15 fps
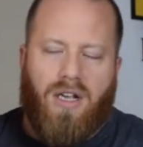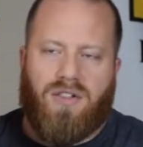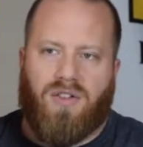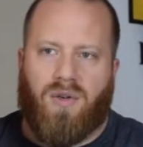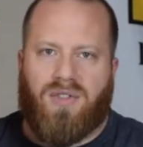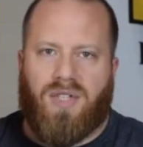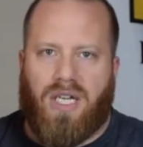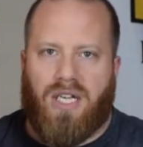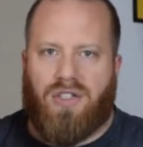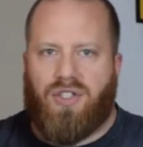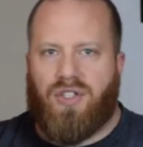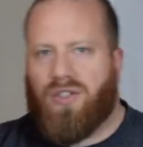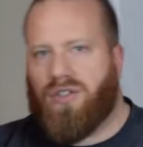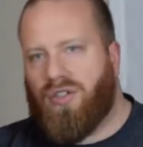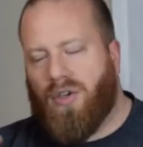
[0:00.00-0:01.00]
so it's
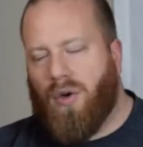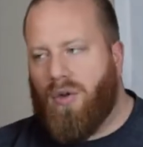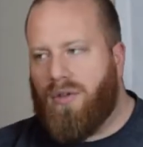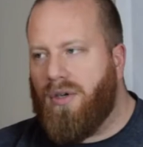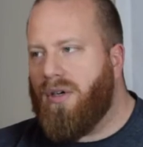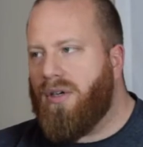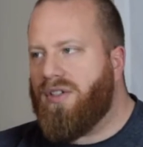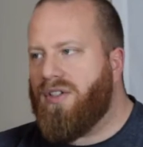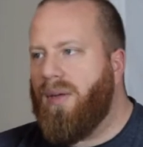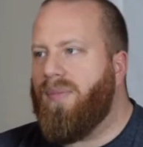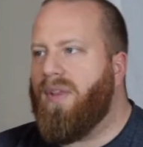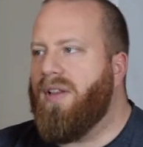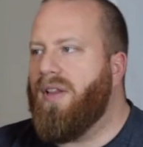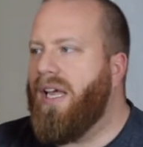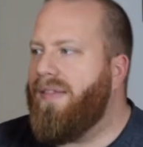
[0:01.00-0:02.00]
against your shoulder or
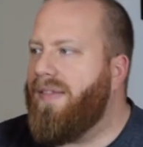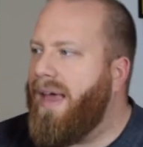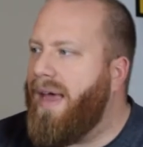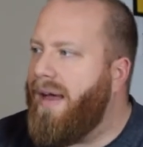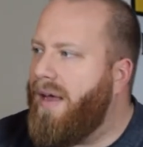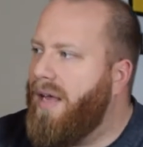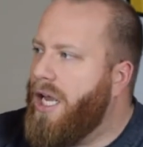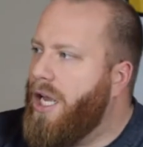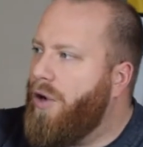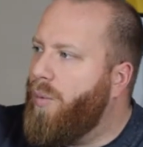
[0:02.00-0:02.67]
something like that,